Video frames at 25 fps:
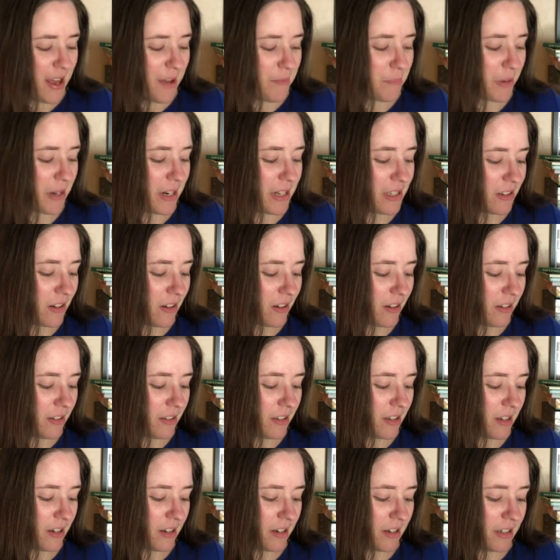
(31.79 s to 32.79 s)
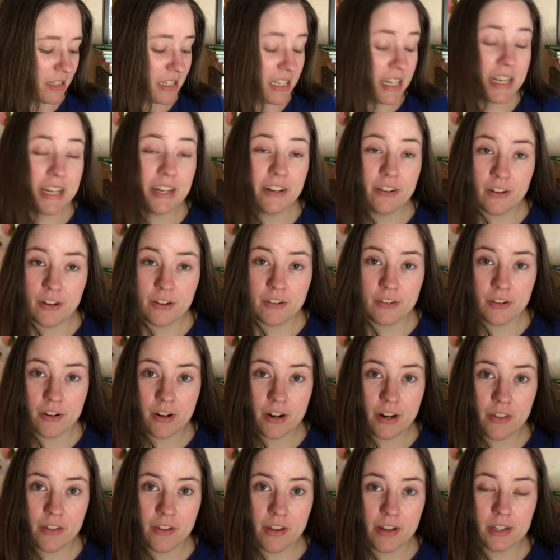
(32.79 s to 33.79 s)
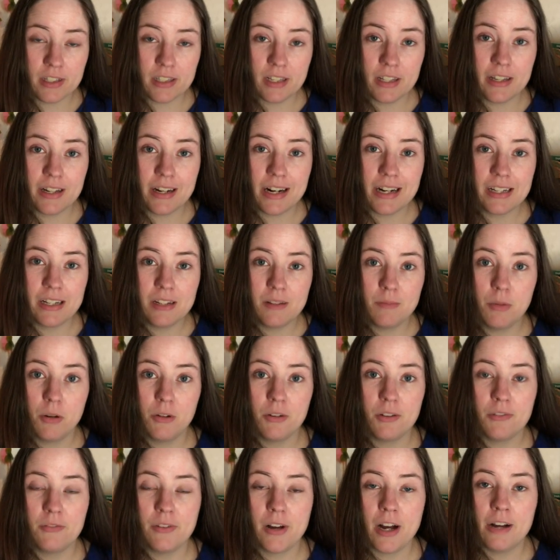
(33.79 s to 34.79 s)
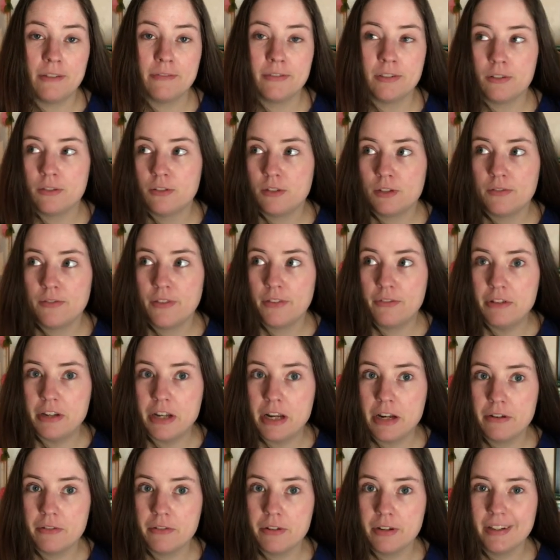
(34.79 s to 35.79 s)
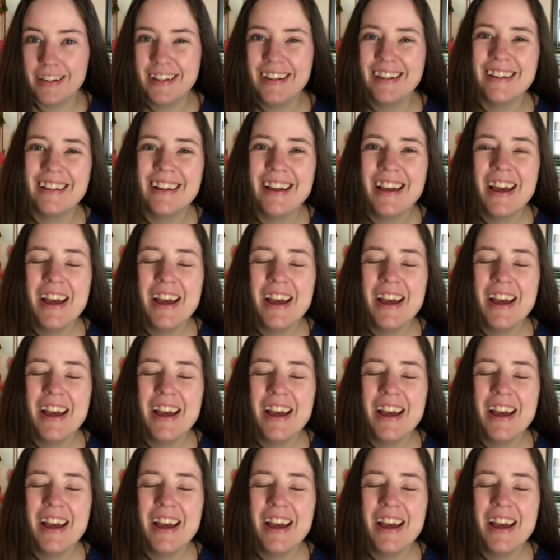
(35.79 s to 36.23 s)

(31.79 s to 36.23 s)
but it's called uh, ten Non-Yarny Things, and then I did a bonus five, so there's fifteen really.